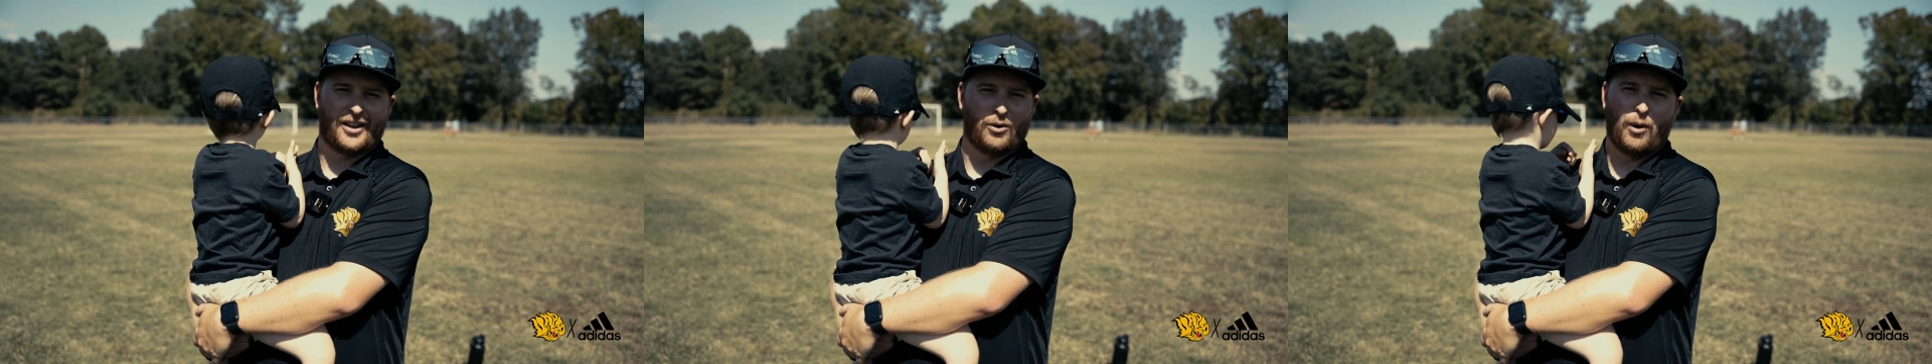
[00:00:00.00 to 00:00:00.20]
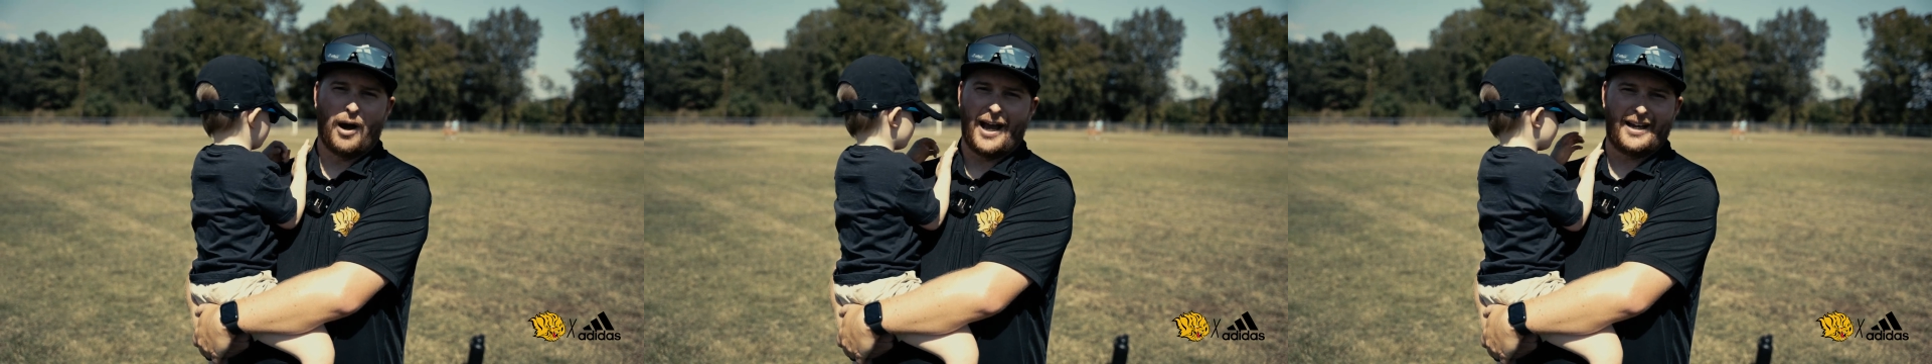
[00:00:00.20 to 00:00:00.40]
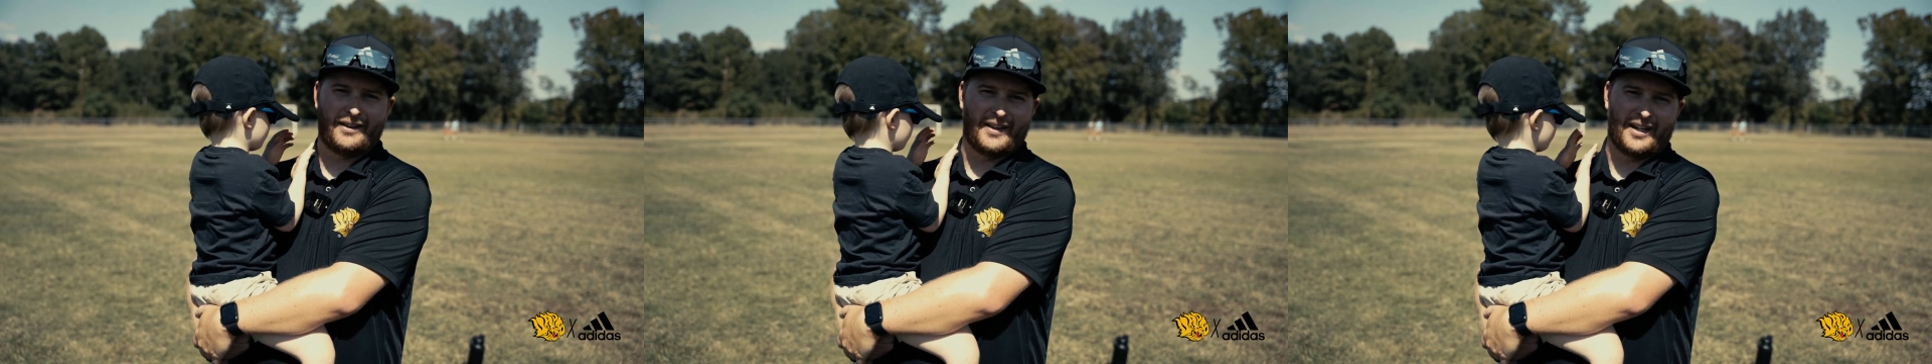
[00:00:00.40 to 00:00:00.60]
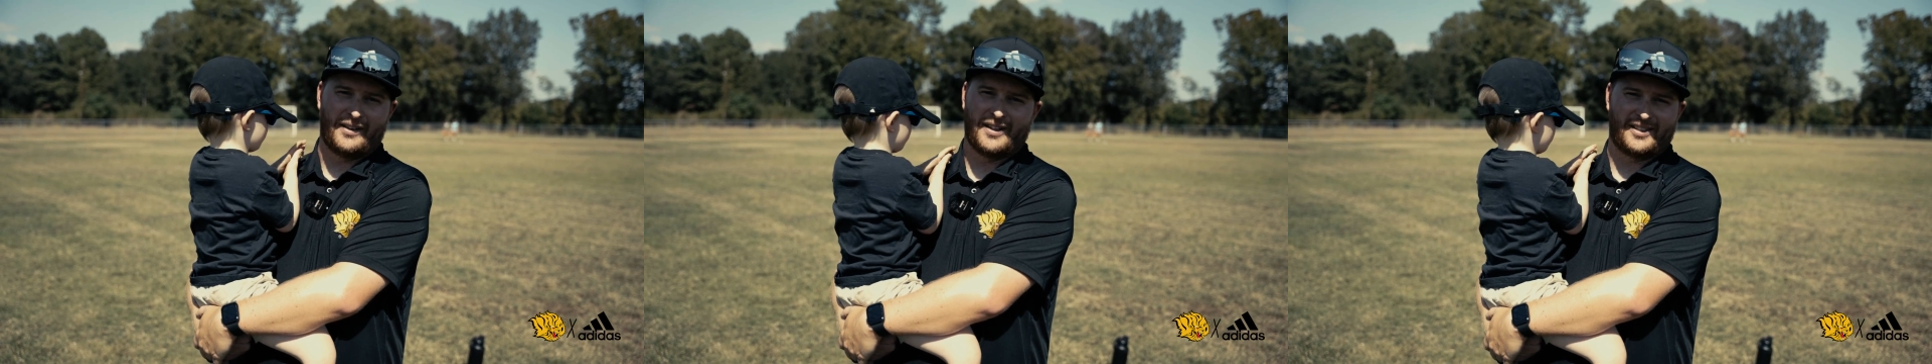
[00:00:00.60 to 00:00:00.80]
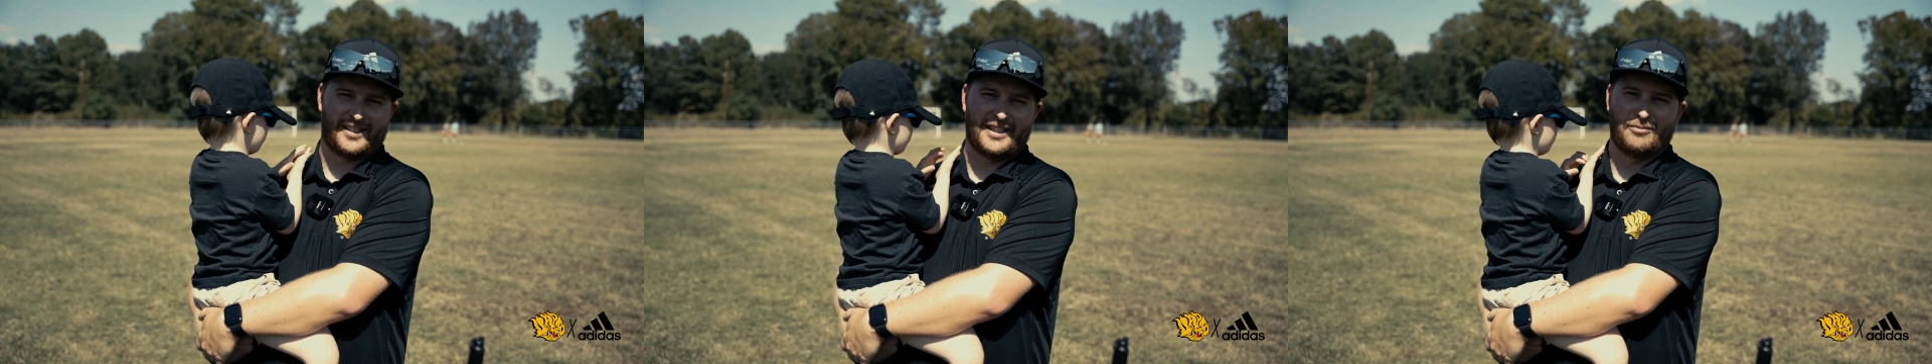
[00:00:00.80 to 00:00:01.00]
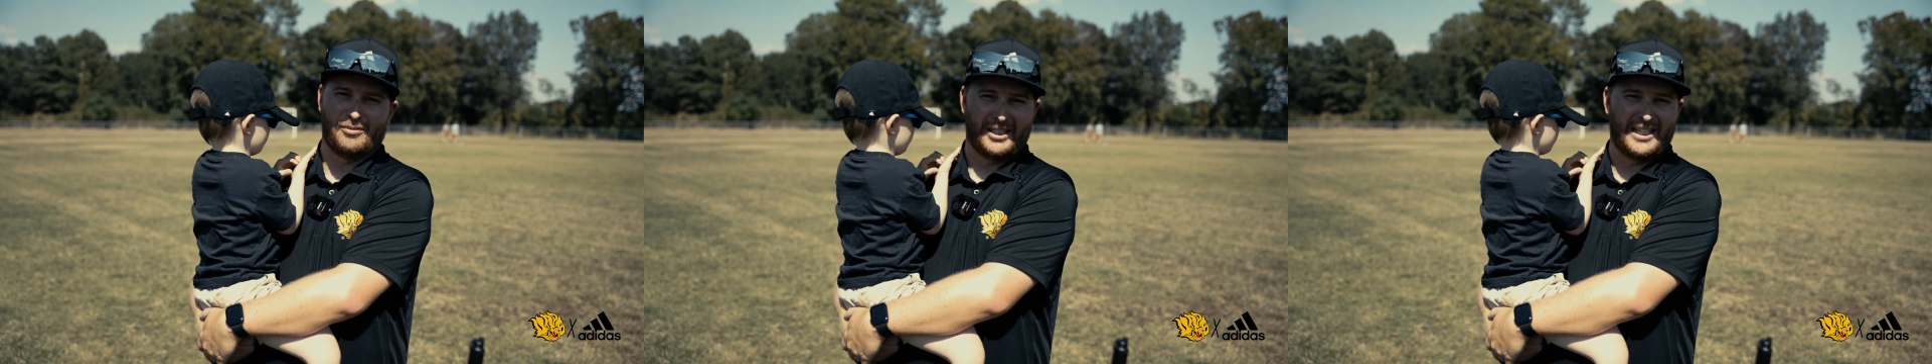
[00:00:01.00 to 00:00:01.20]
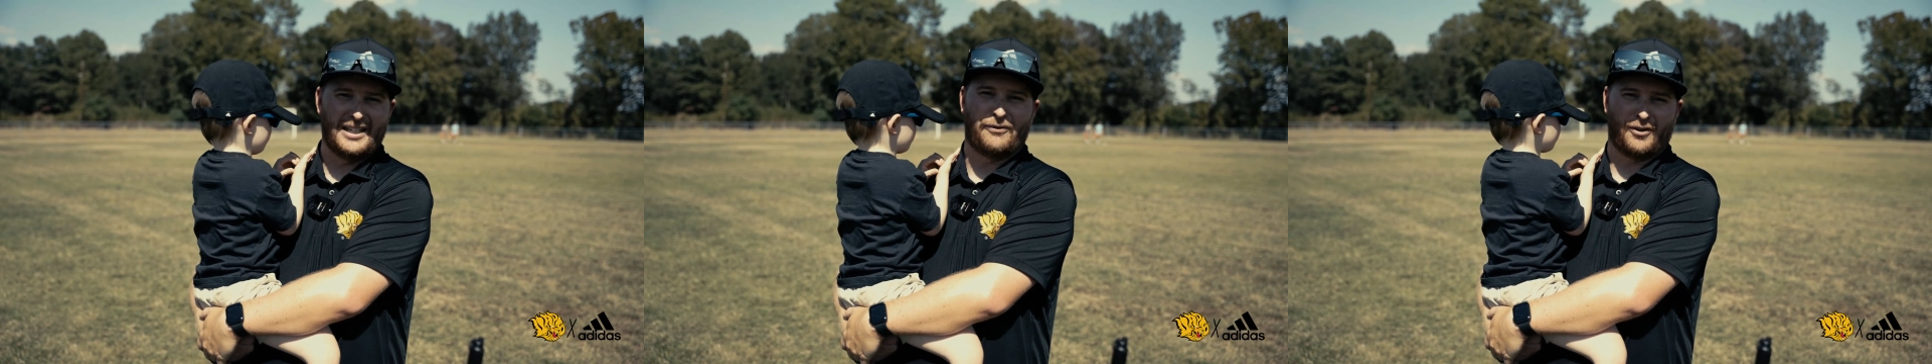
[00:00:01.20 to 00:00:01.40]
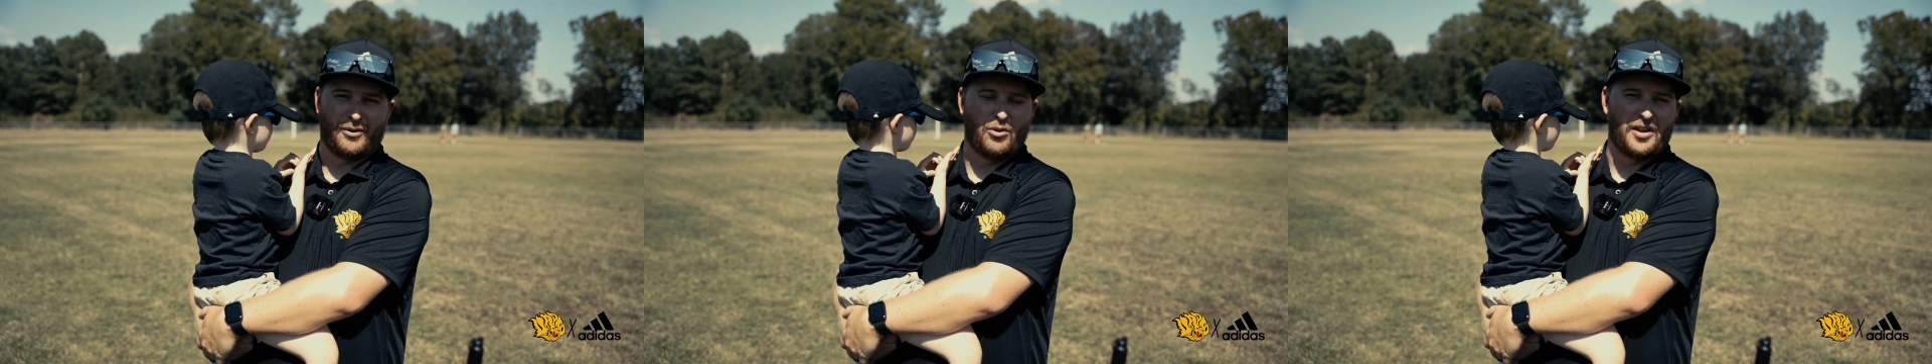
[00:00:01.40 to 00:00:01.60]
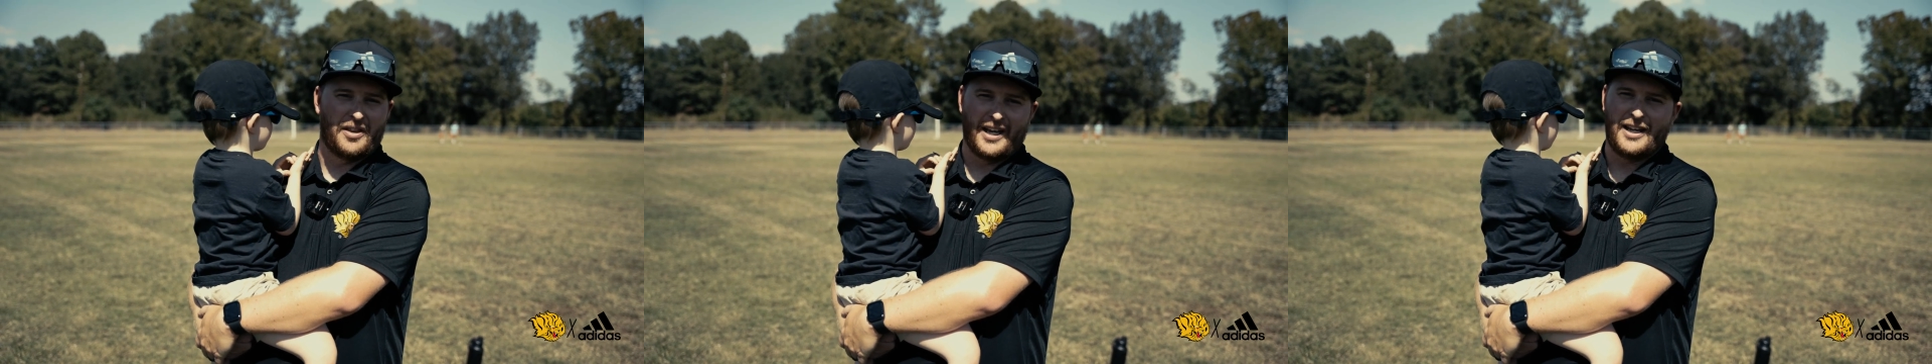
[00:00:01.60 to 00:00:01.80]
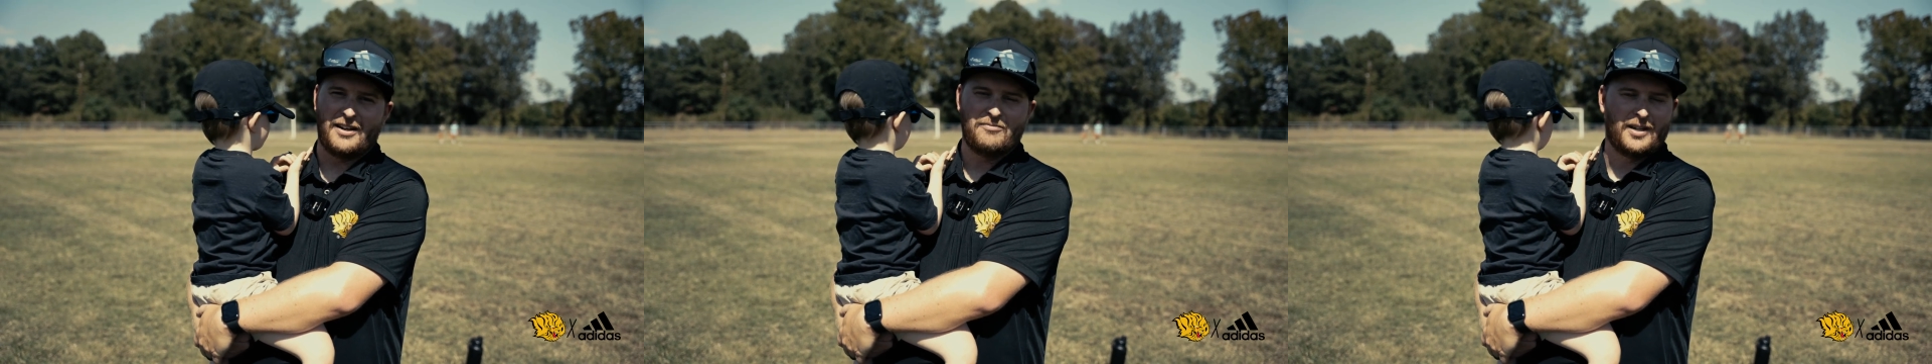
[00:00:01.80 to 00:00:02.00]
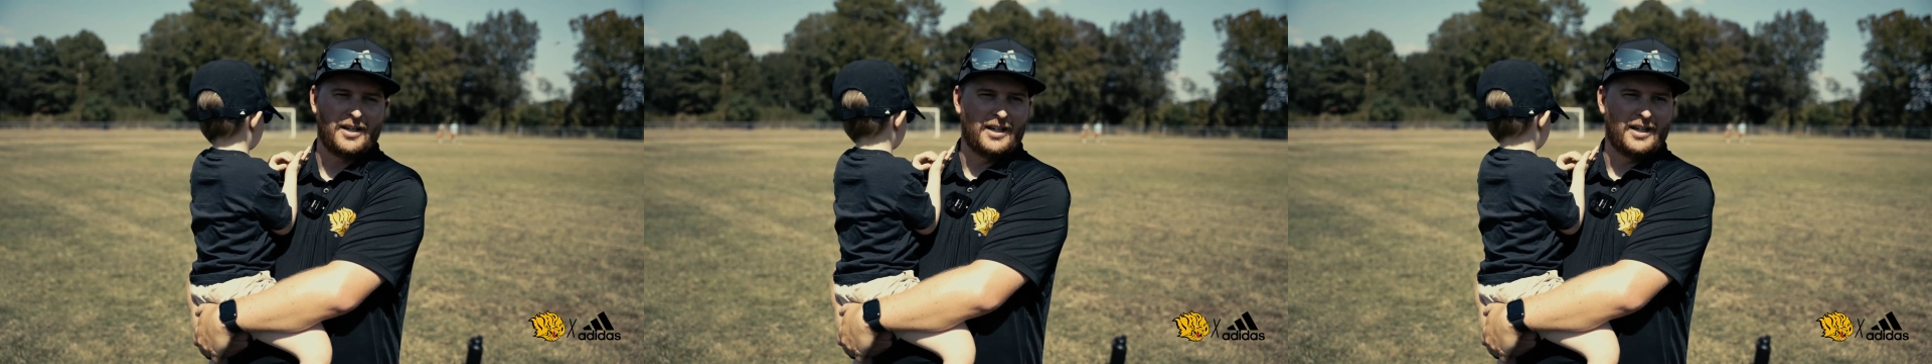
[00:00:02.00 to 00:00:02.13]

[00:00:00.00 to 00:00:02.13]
of the way and letting the team lead from within